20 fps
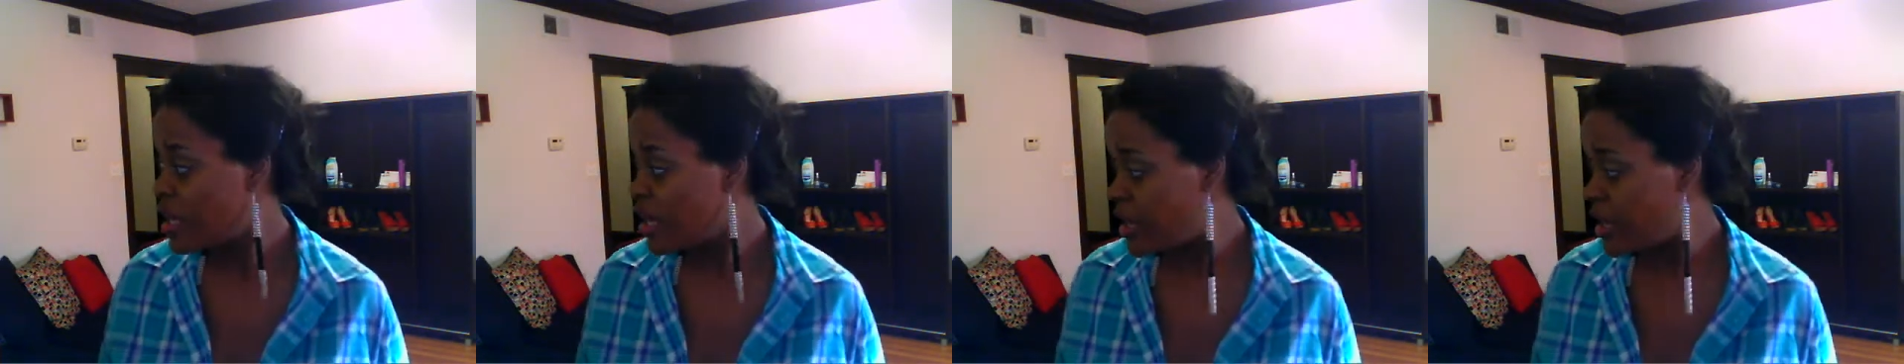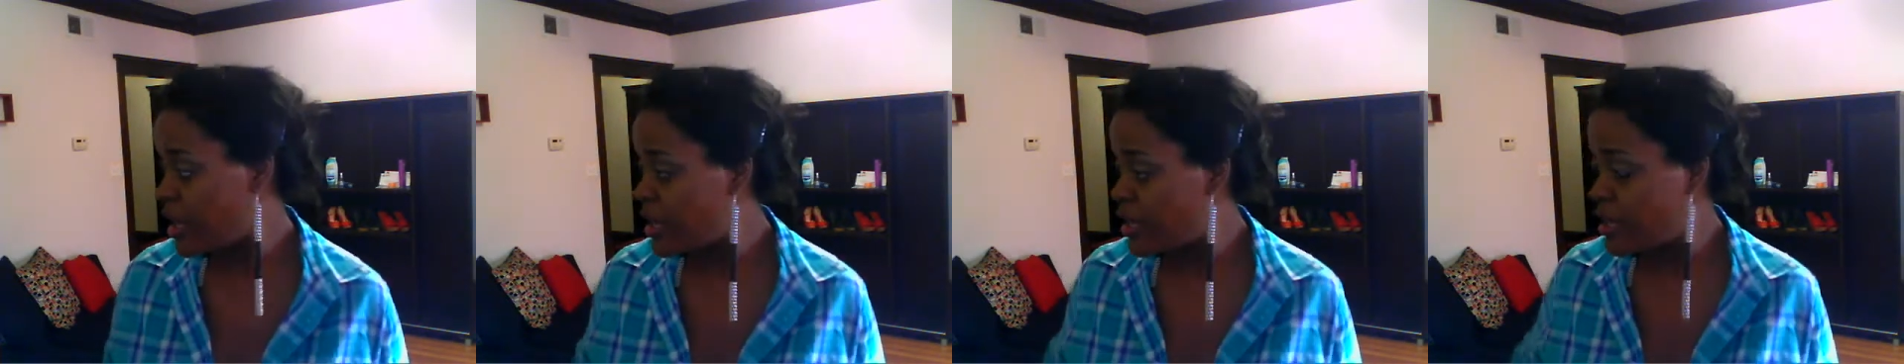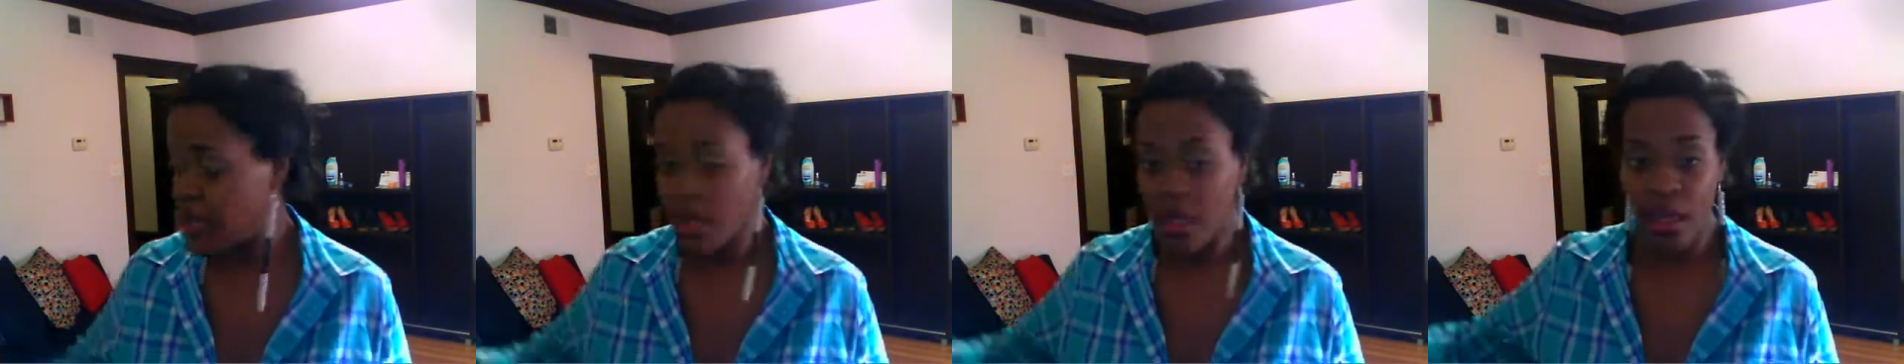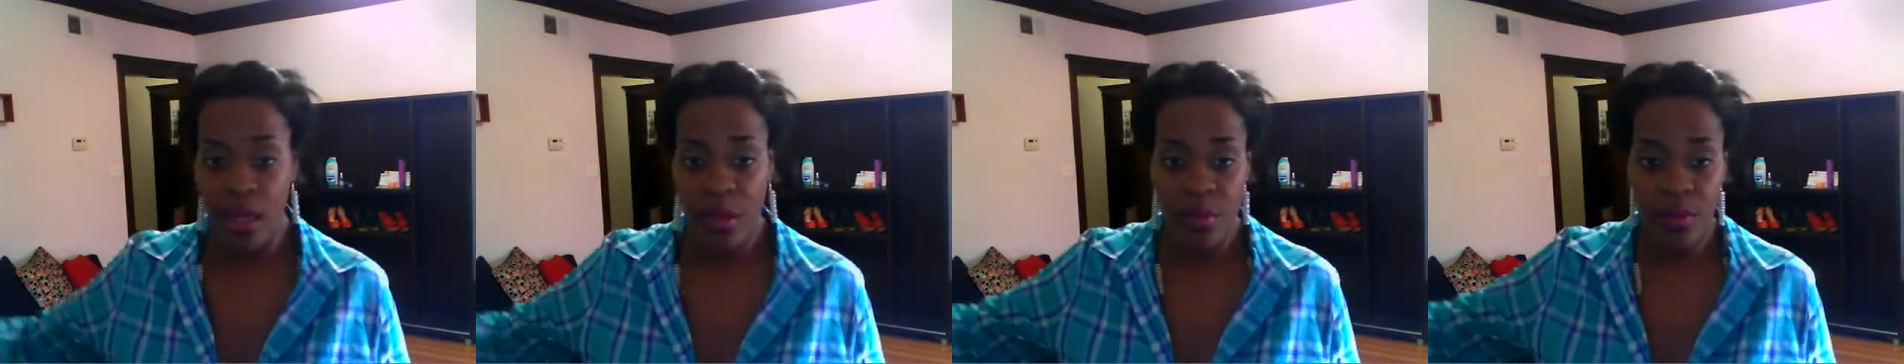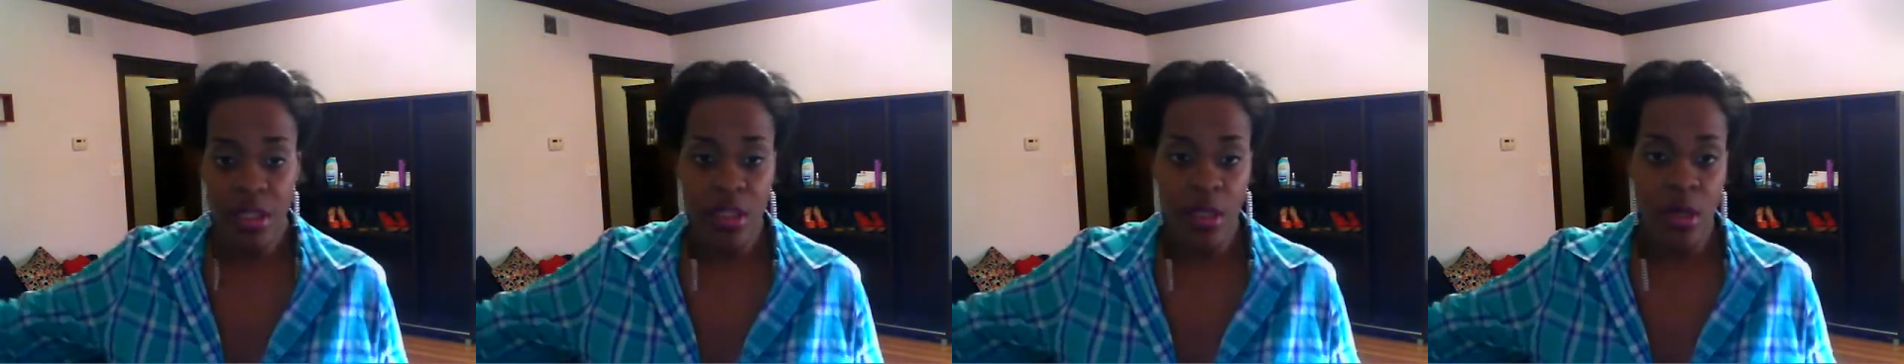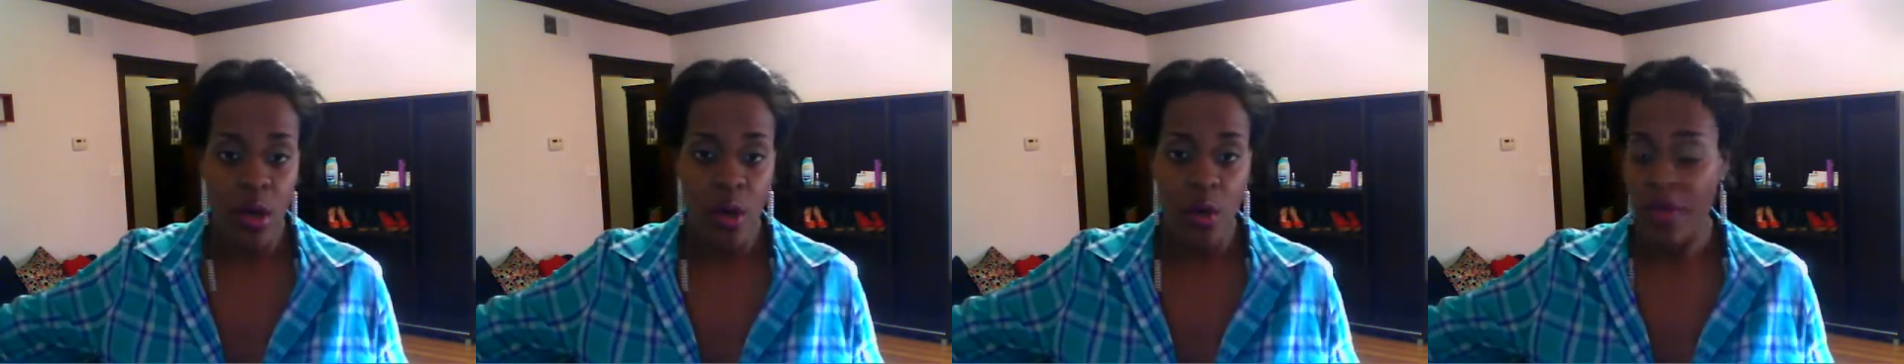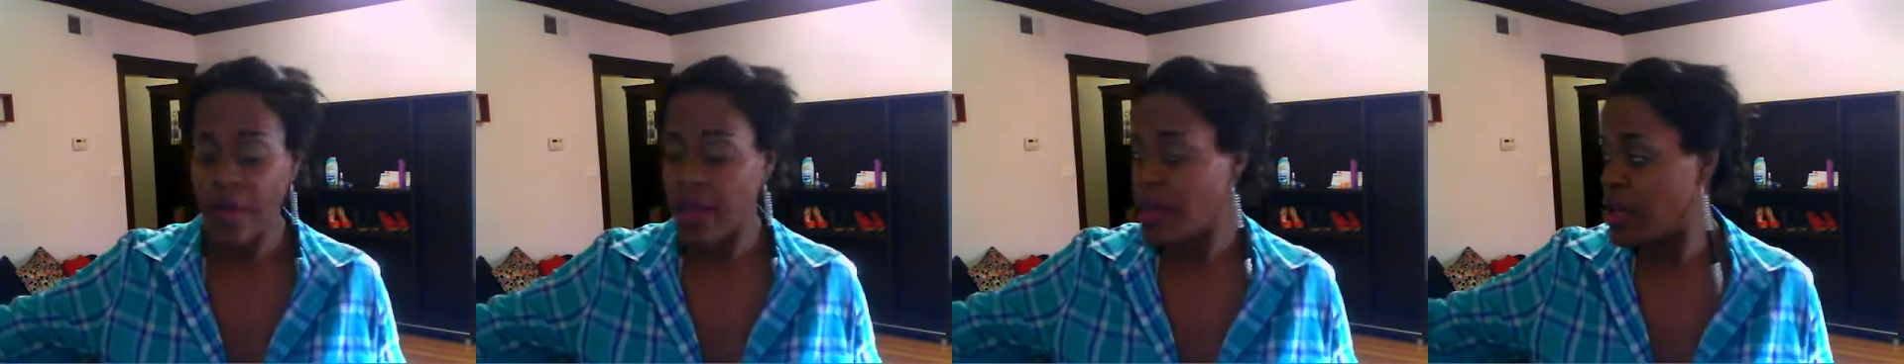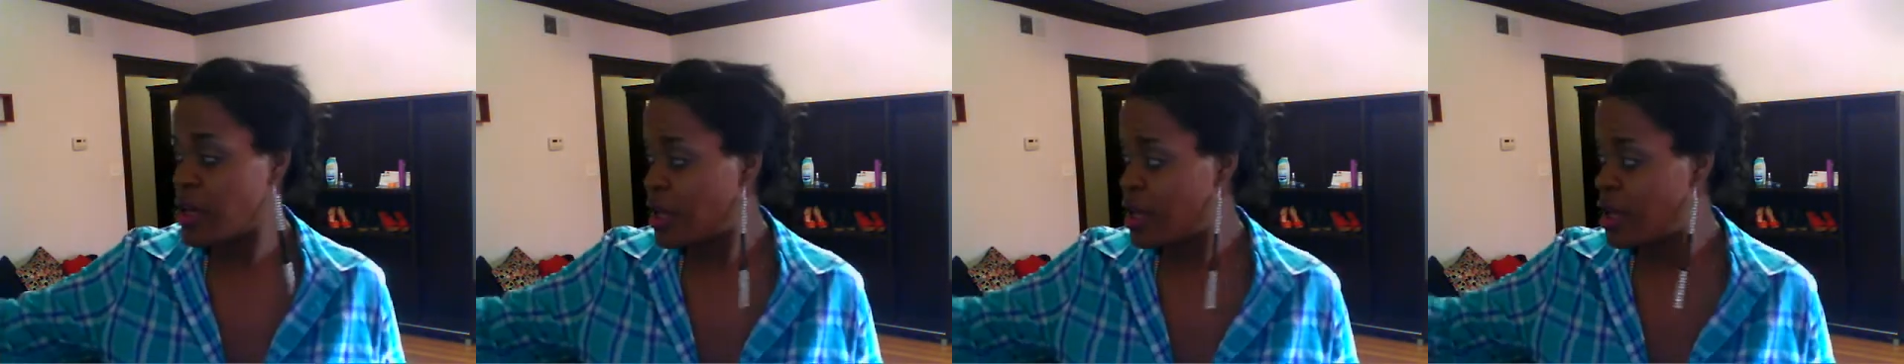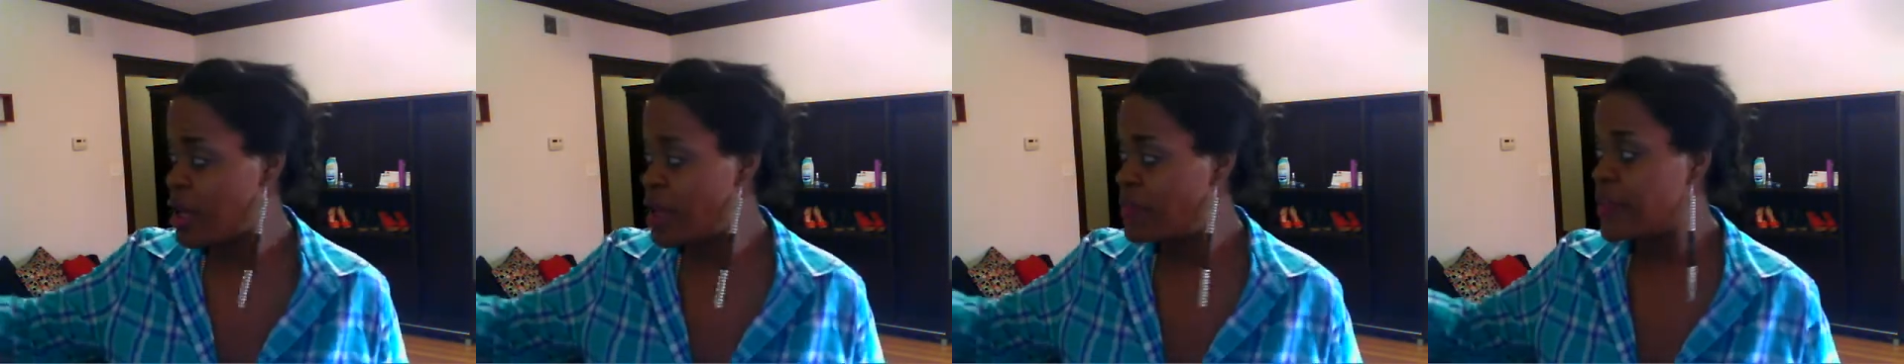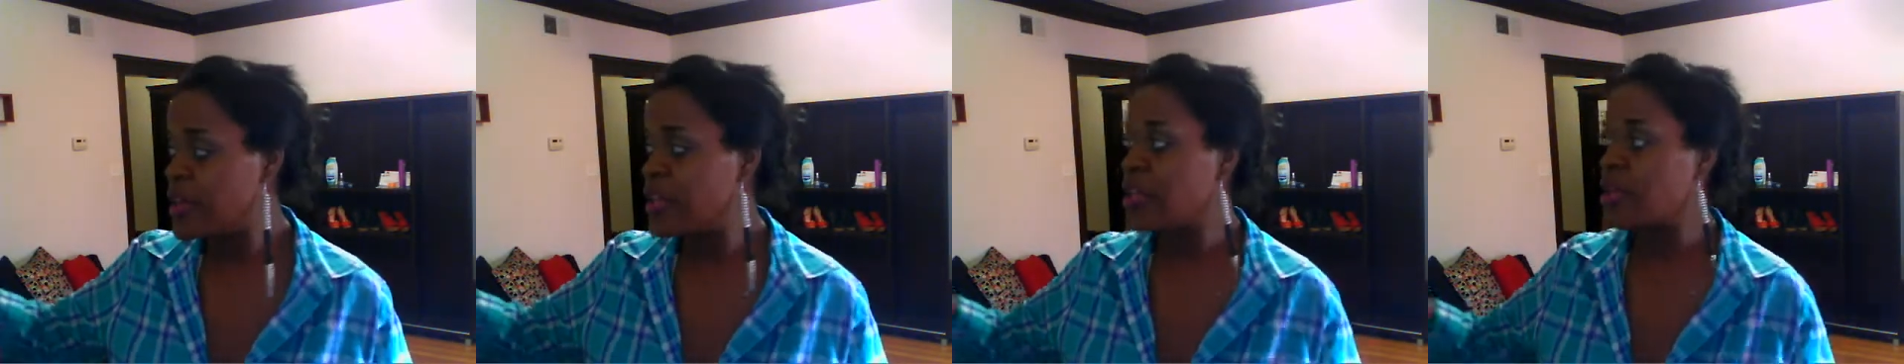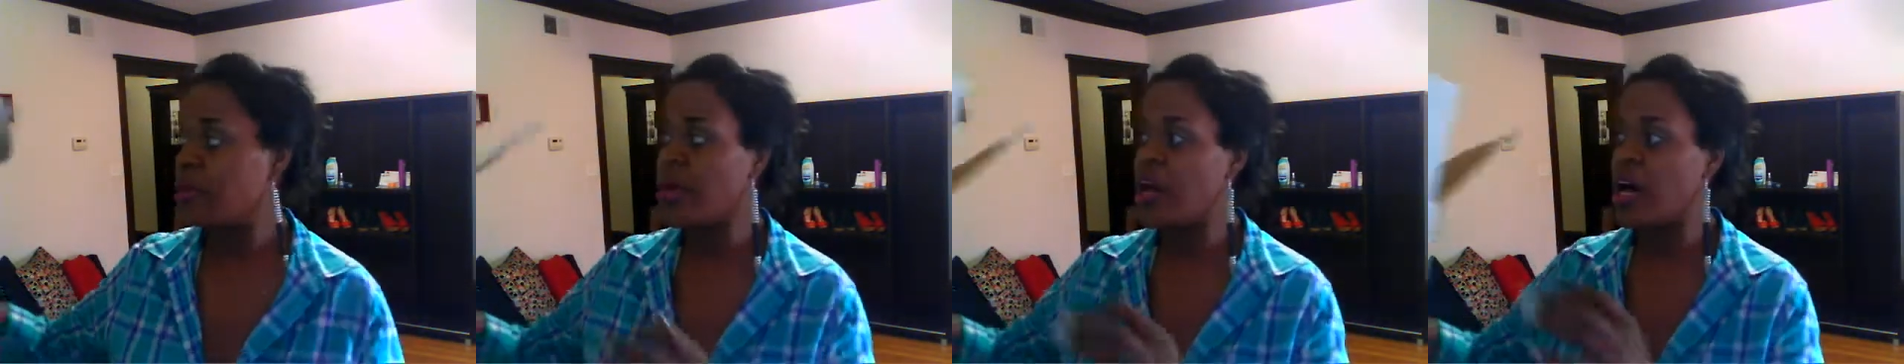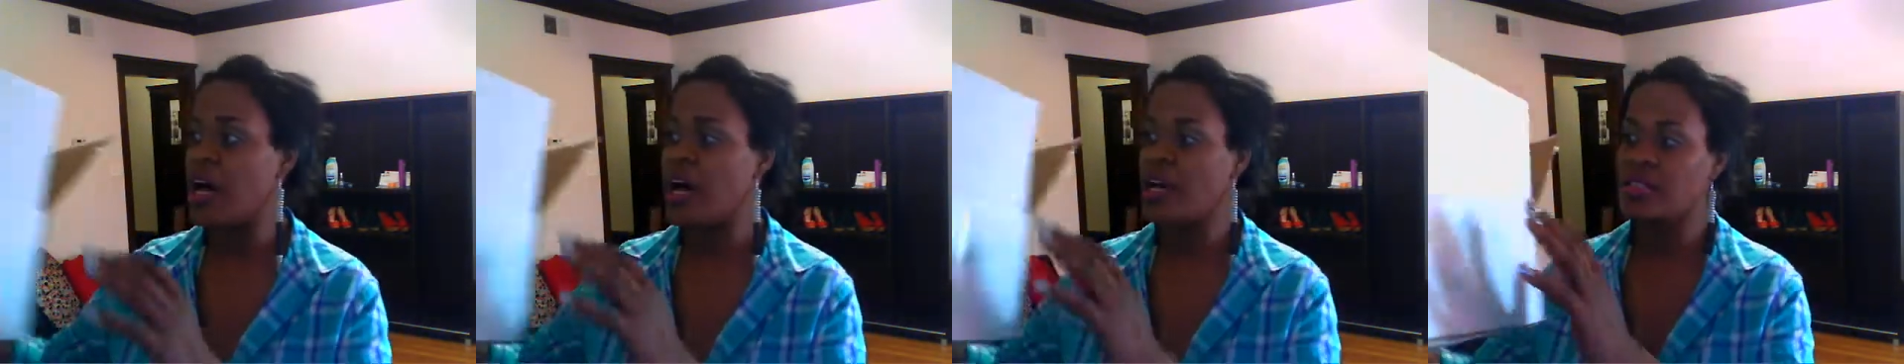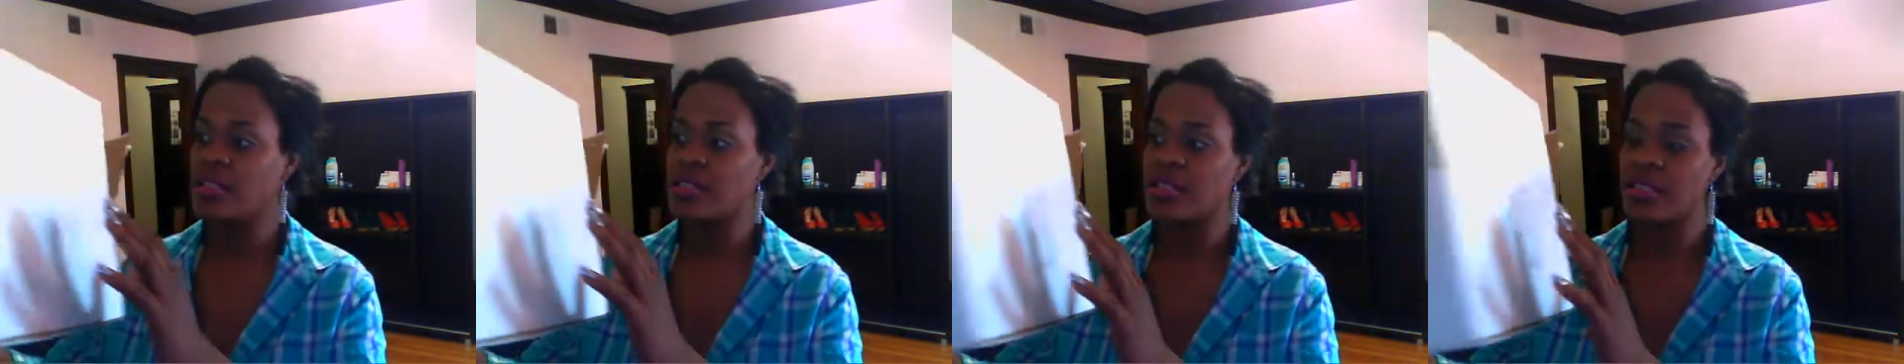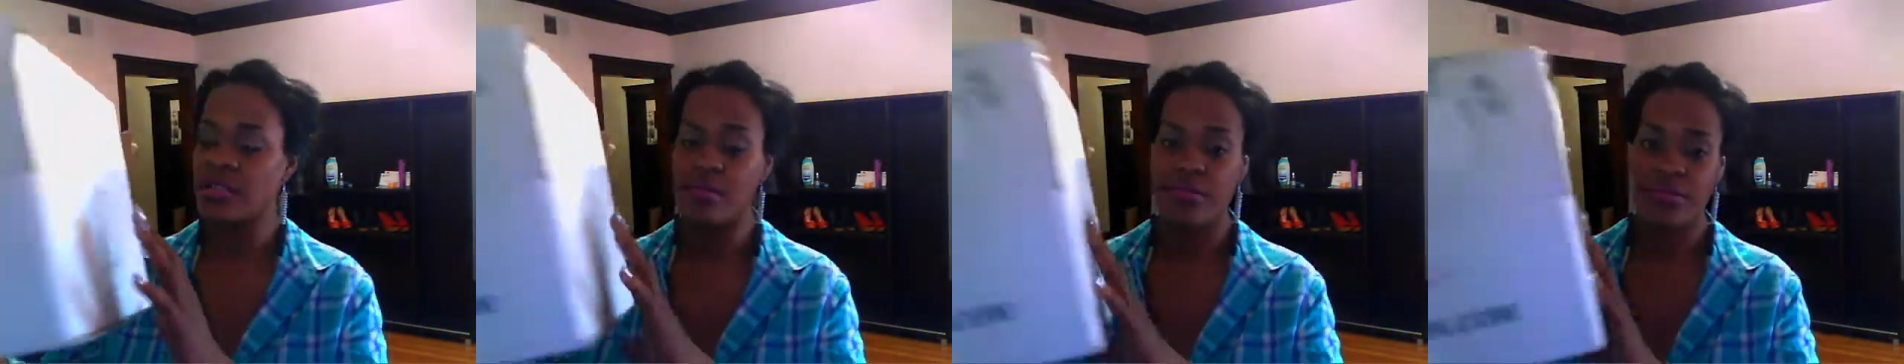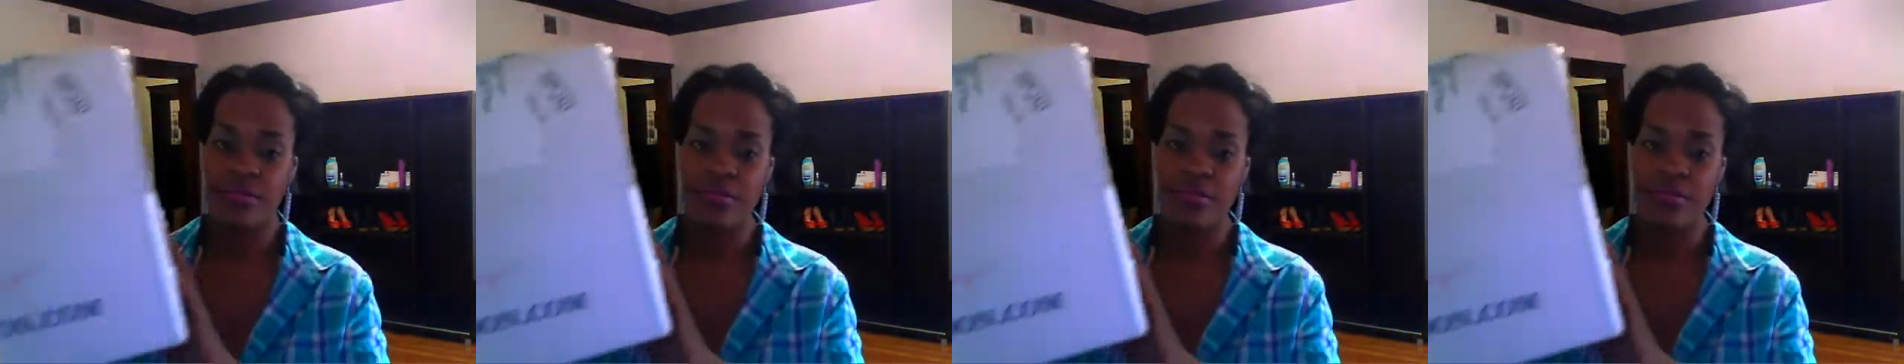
And um, so they come in a box.